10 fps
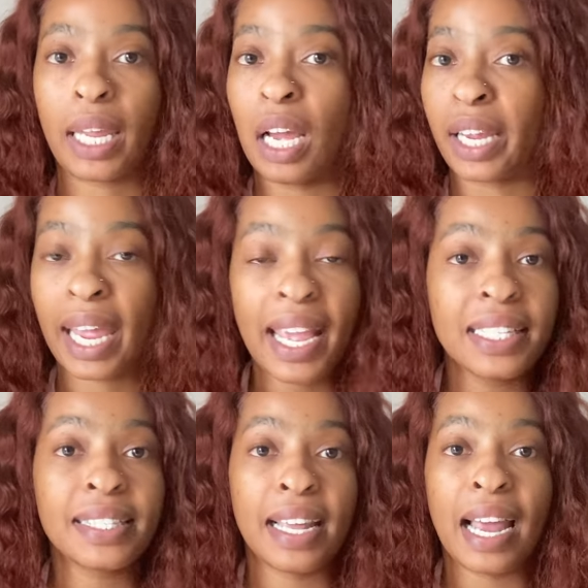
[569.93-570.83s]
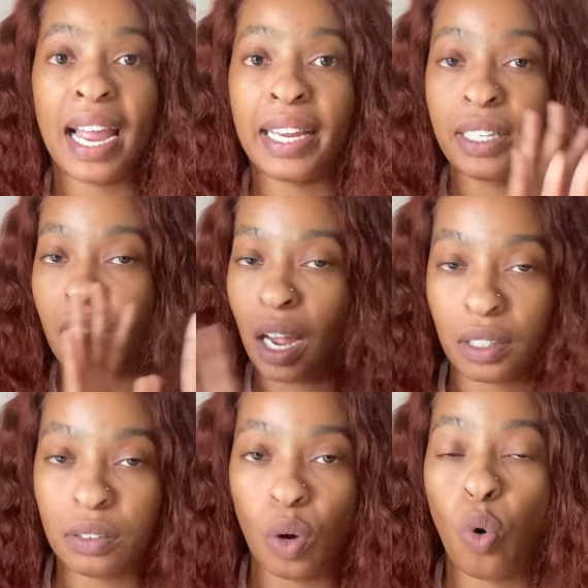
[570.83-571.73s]
a case that I
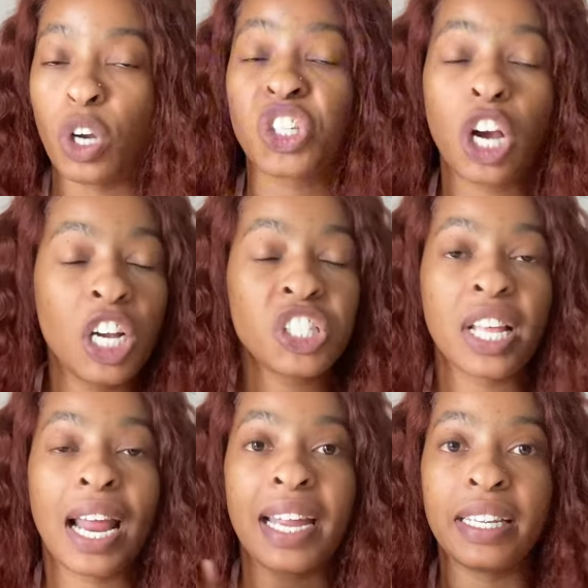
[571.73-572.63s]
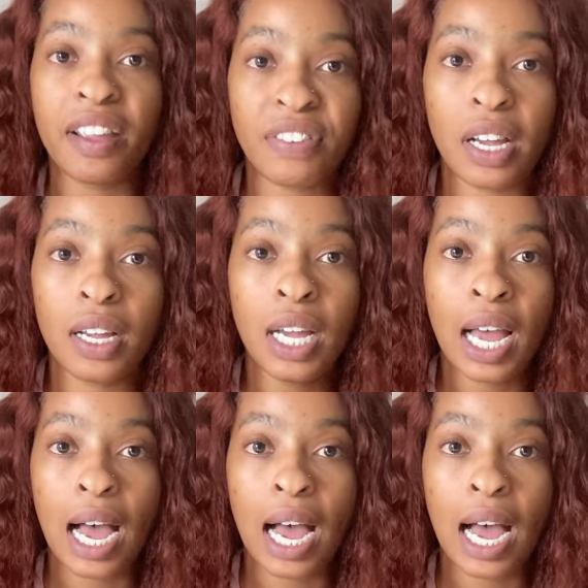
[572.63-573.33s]
or a charge that I never